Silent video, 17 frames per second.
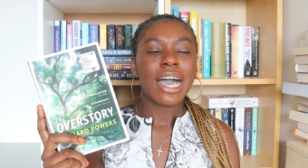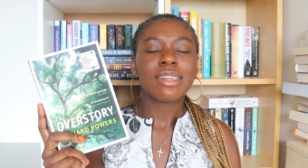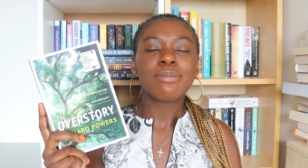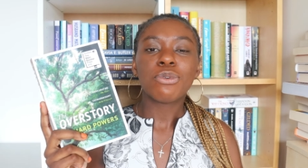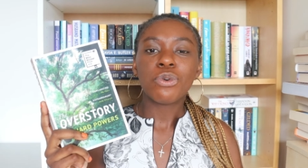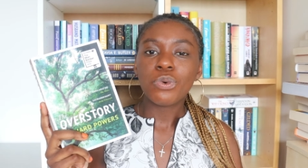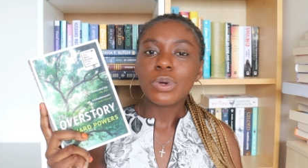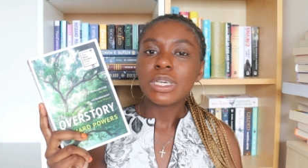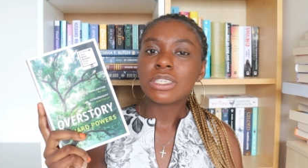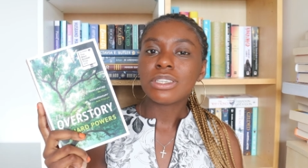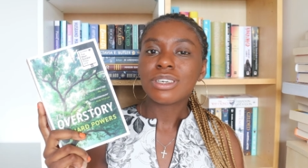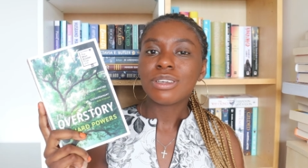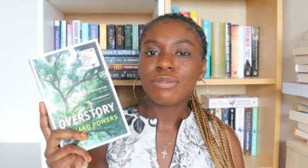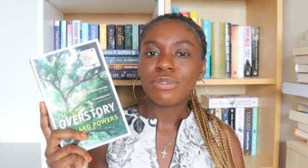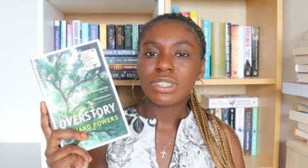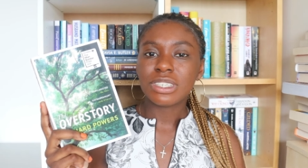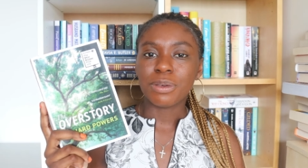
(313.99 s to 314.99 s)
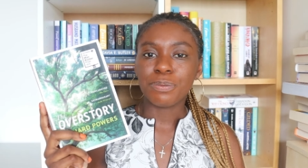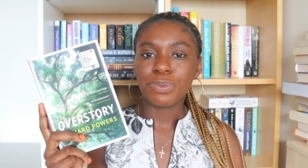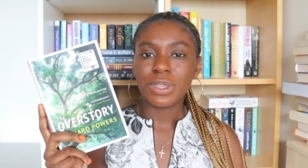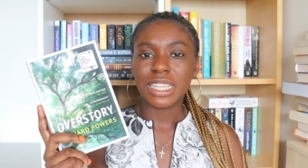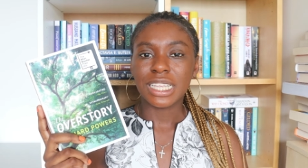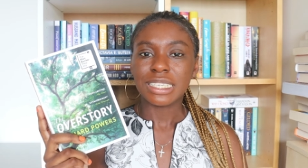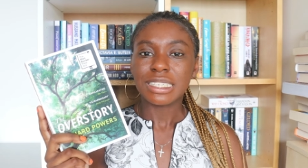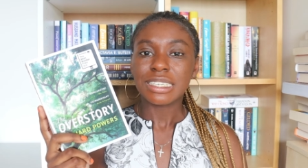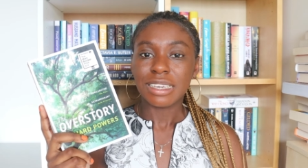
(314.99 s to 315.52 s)
and I'm always looking for
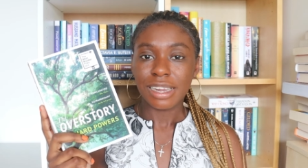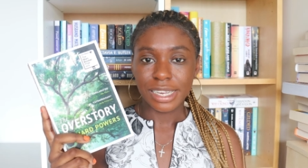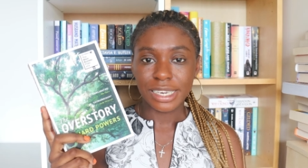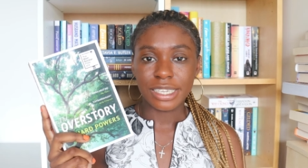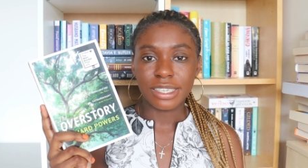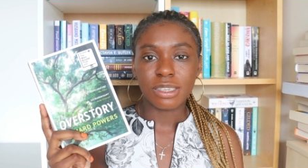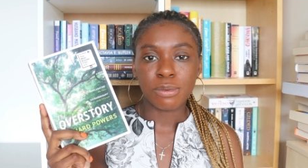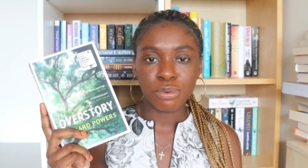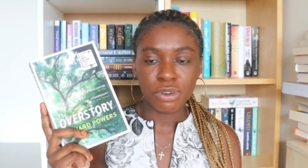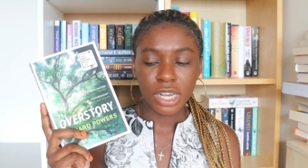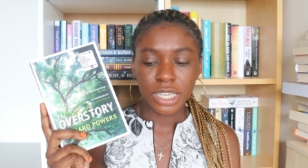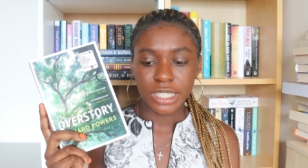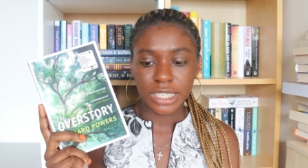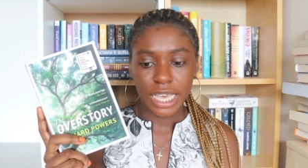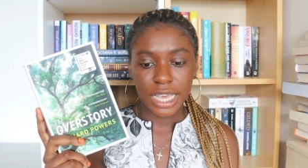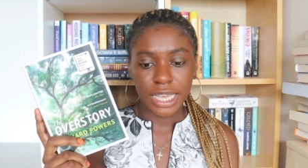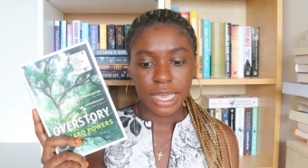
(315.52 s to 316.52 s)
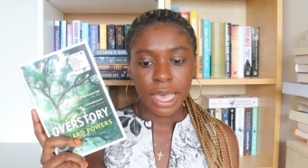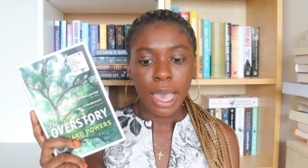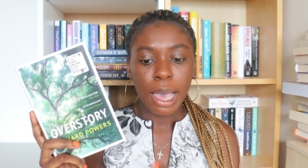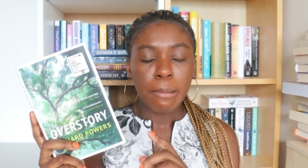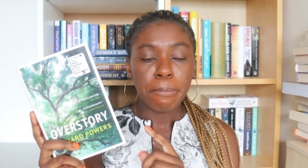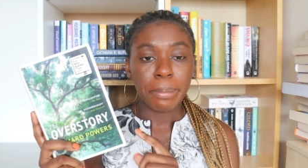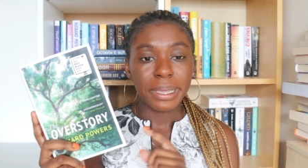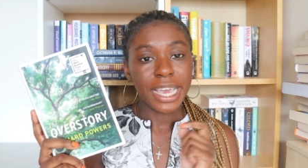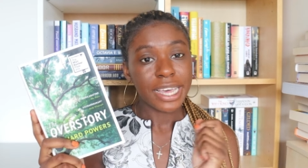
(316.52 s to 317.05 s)
something that's slightly surprising
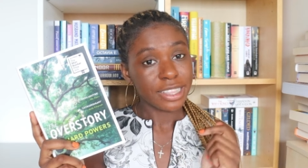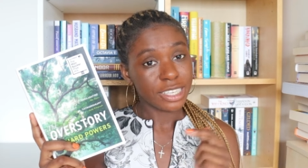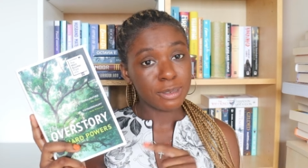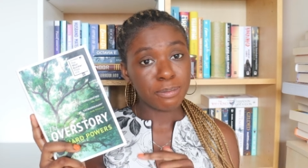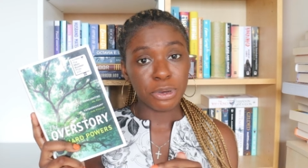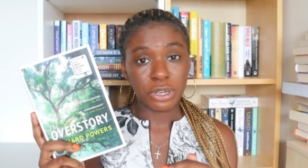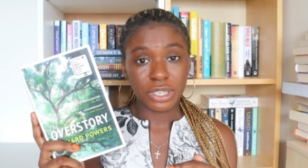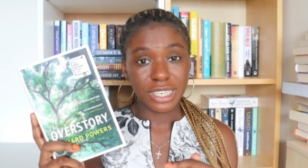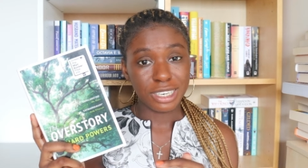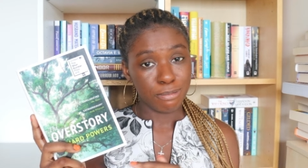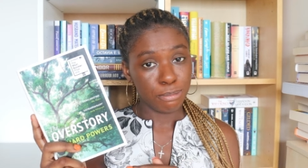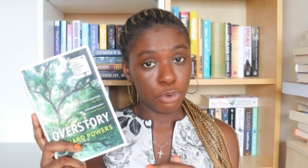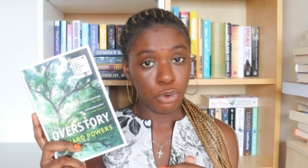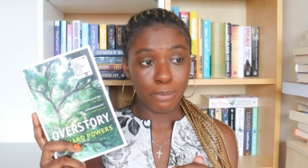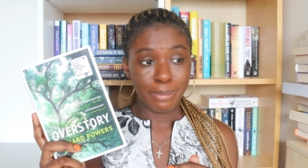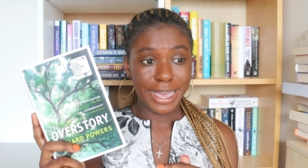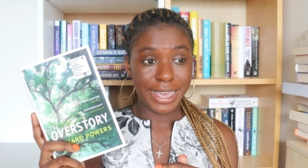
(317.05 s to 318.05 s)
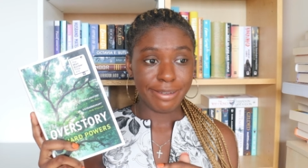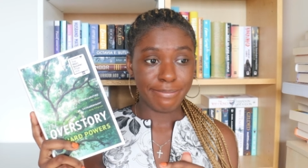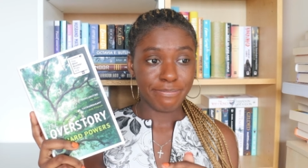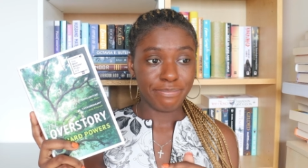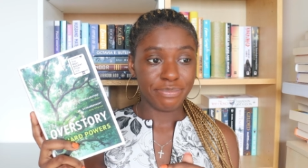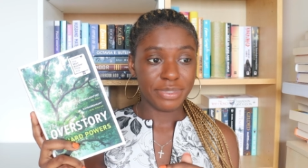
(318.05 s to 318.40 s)
but yeah this book did bore me